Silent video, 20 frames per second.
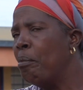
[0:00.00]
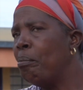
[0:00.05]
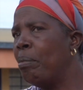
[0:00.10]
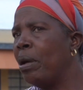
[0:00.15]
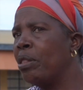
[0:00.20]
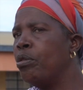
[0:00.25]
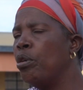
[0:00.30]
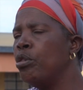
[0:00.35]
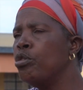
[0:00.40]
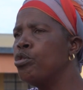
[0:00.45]

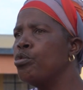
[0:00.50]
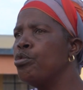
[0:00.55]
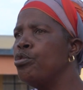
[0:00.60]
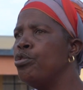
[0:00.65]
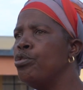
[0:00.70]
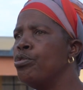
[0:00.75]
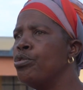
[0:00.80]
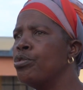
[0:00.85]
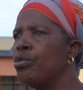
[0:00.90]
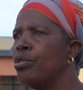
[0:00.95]
But those who
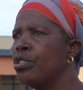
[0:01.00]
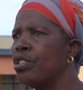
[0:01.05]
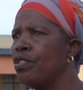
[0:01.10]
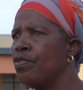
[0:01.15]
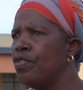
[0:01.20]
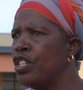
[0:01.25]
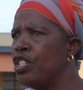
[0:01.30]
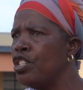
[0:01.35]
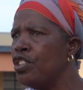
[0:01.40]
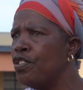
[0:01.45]
use
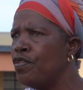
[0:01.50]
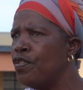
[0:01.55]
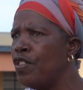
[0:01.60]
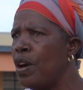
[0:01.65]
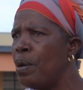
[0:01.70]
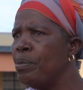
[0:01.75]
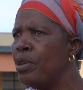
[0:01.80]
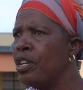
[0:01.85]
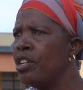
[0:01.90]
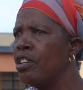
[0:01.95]
conservation
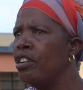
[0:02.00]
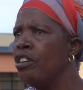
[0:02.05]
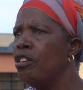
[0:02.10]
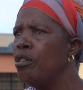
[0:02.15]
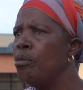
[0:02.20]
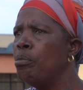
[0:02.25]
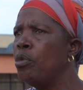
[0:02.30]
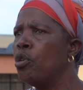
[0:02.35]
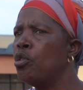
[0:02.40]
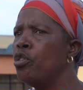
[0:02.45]
farming,
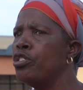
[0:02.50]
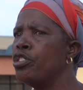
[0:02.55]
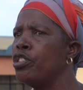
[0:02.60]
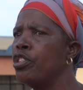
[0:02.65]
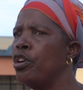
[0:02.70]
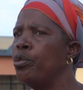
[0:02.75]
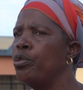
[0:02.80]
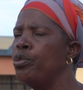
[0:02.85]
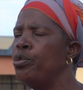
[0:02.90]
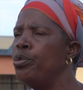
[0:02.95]
because
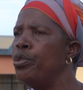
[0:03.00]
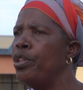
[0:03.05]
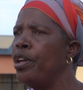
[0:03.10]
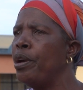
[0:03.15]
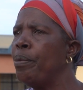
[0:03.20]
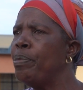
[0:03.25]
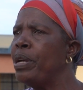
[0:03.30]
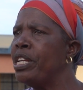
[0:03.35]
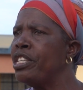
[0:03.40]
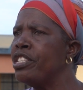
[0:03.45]
they'll do
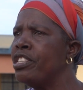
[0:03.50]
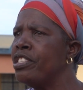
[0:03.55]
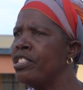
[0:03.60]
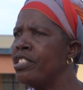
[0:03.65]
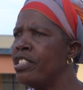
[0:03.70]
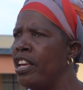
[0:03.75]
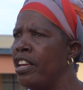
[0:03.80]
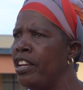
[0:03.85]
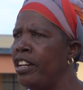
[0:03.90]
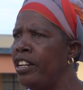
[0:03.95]
their
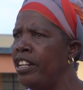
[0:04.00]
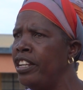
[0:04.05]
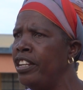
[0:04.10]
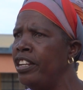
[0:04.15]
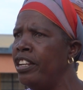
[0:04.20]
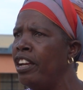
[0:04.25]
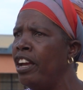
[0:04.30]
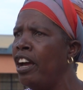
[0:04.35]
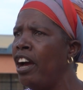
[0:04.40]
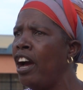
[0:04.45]
basins early
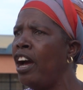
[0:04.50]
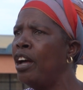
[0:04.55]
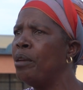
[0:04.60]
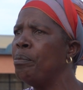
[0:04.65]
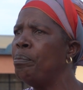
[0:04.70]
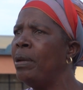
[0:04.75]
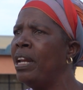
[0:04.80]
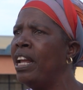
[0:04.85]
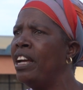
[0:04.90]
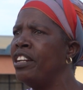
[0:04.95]

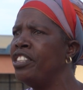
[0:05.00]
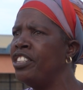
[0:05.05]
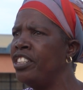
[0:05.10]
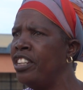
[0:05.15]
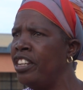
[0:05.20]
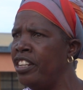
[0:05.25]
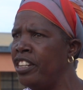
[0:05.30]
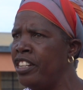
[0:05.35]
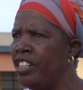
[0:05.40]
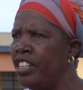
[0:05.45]
and plant
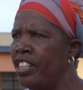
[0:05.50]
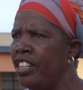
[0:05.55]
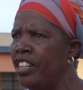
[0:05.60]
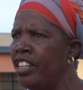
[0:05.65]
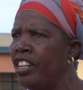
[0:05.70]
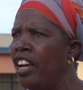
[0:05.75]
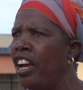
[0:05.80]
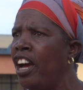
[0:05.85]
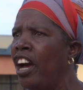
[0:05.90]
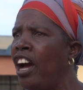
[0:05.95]
early,
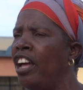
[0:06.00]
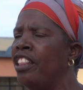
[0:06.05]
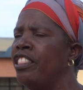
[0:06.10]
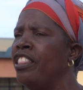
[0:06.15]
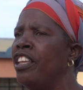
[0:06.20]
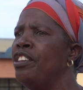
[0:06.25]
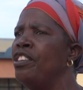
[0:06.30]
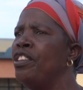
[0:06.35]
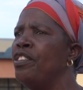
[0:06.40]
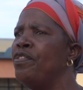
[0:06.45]

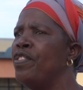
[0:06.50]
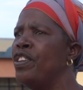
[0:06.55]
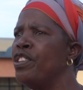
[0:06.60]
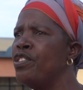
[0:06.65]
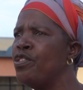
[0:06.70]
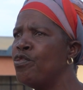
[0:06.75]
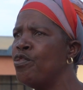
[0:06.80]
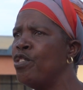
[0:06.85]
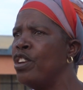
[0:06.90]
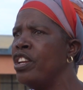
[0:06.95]
and then the
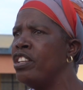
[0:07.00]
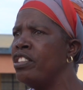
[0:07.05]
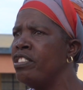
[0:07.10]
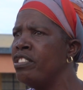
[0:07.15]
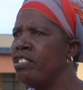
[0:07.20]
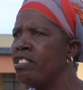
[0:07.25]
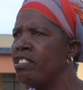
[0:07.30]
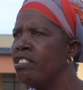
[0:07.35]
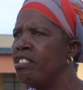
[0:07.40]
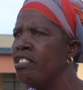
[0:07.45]
first
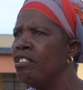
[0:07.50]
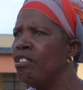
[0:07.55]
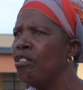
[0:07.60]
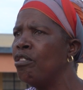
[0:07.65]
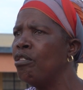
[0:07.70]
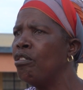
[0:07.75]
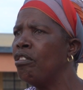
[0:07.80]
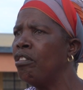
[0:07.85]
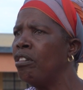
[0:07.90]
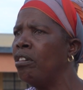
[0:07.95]
rains
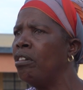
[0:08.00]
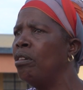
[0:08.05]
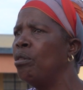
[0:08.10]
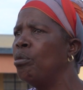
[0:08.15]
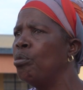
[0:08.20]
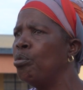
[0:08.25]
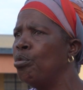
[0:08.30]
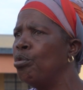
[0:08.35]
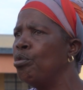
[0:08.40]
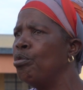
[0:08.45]

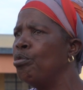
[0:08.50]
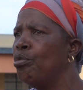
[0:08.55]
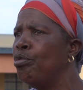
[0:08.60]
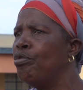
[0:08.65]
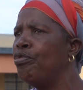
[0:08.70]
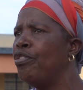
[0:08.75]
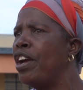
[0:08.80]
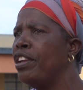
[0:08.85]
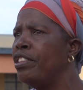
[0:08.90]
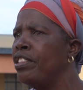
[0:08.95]
will
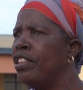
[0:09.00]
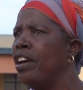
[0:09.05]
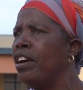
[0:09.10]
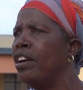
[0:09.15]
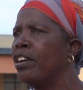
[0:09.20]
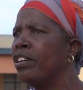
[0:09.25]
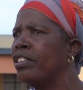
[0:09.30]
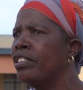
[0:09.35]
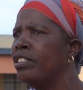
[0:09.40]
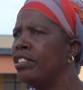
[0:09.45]
find
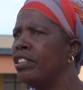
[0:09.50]
they'll